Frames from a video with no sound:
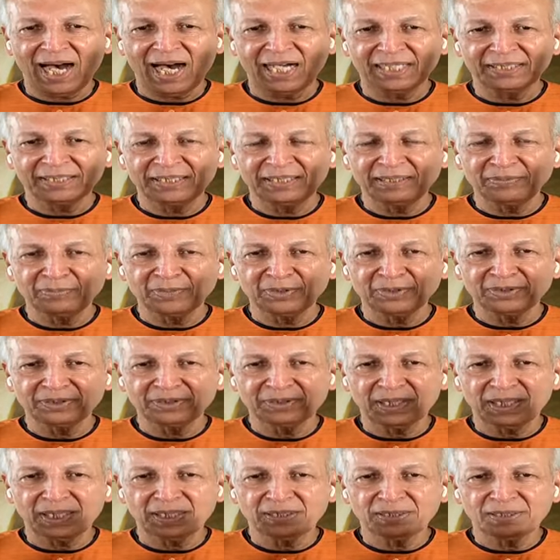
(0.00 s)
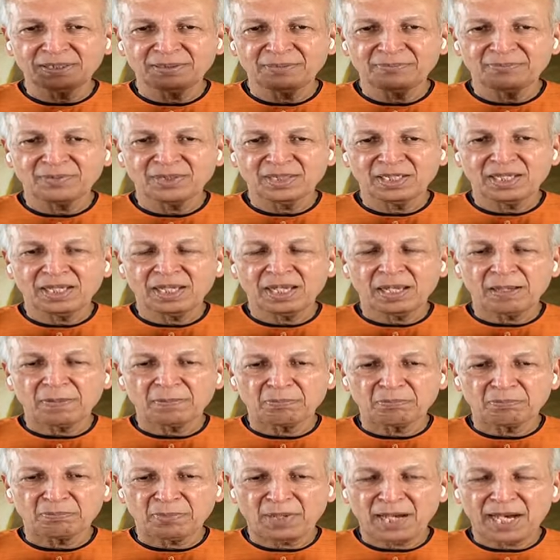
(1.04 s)
Adhi mudra,
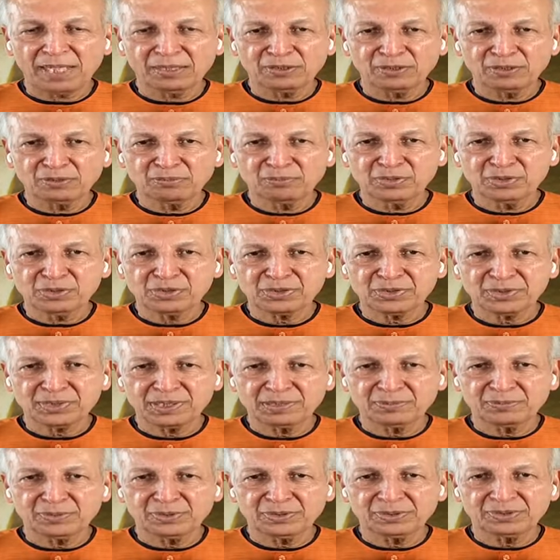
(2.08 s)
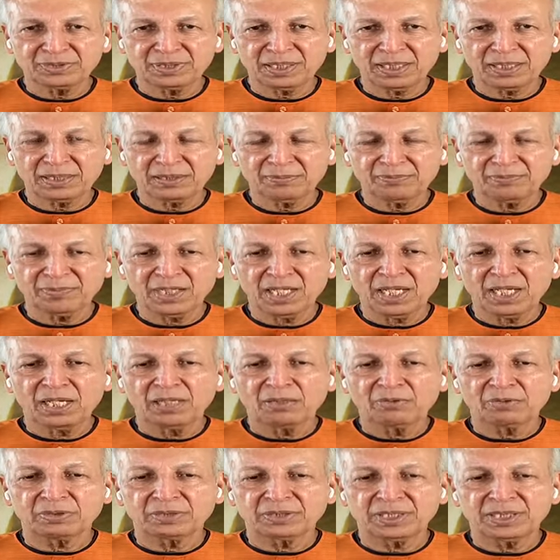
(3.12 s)
balo mushti mudra.
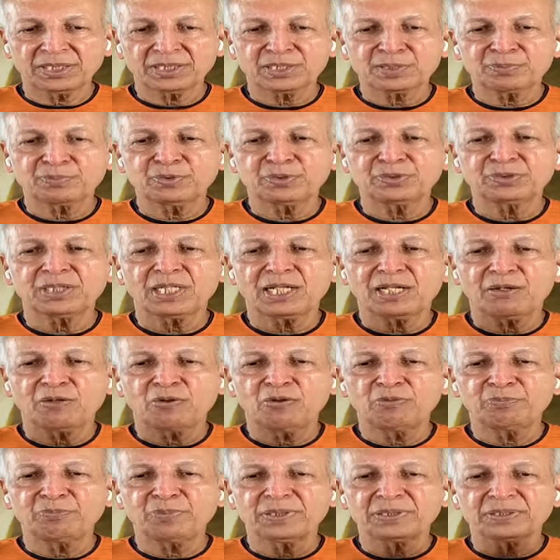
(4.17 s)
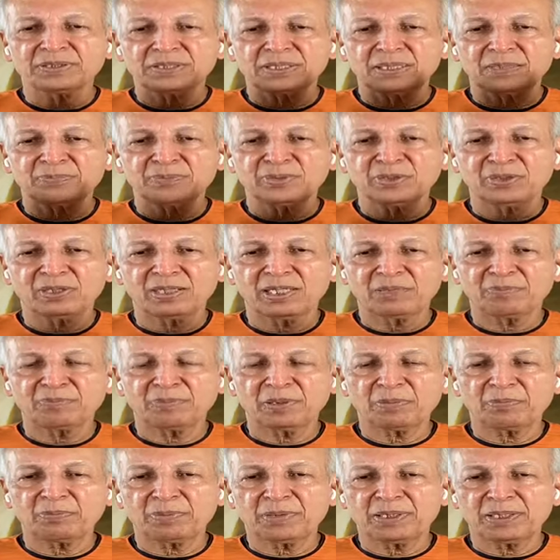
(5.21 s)
With this mudra opens up in your
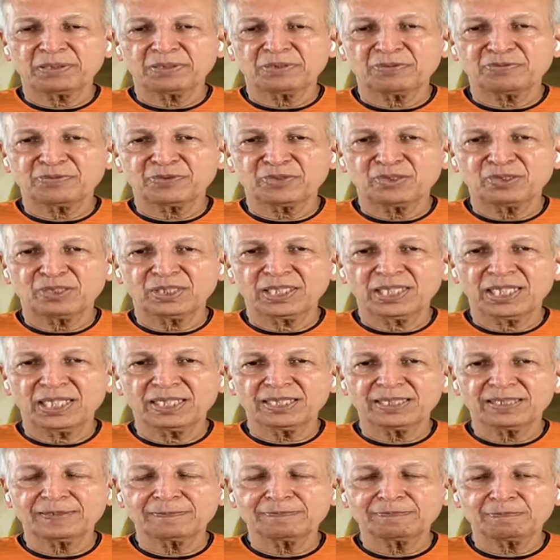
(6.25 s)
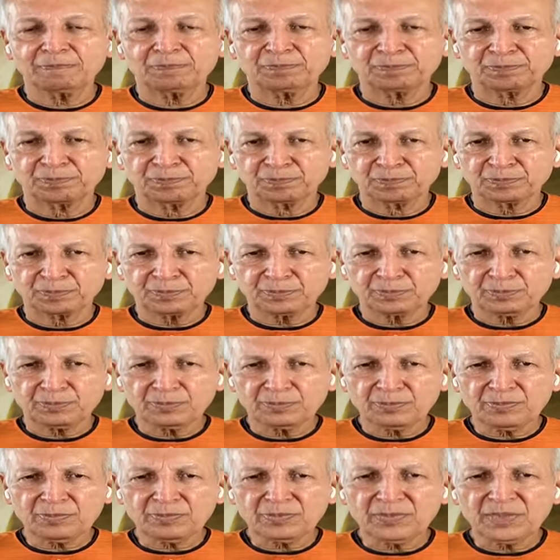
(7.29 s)
upper part of your lung
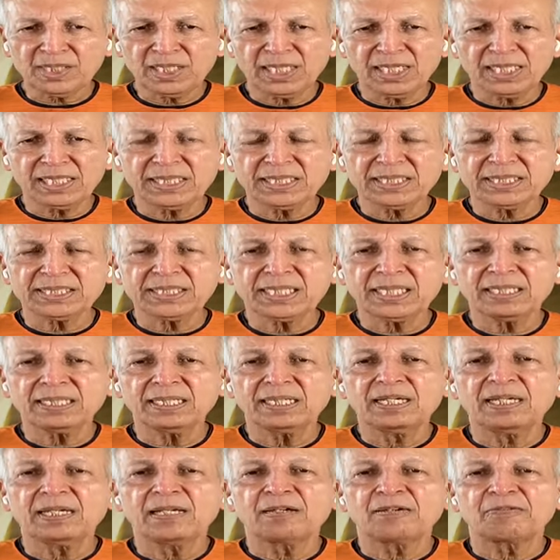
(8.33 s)
and is a